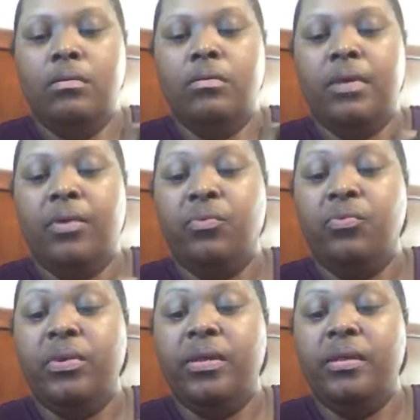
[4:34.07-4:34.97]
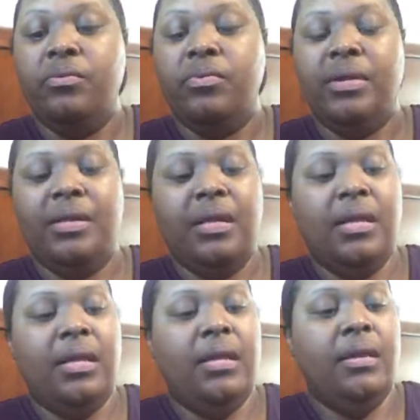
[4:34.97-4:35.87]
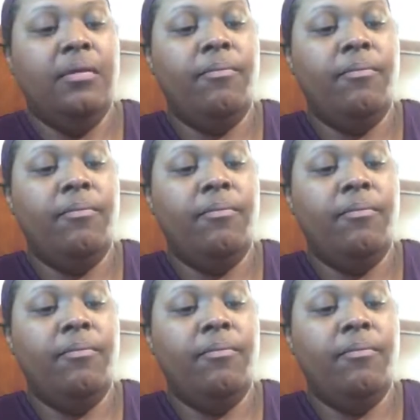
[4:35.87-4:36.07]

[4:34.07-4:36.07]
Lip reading: like really, really eggy,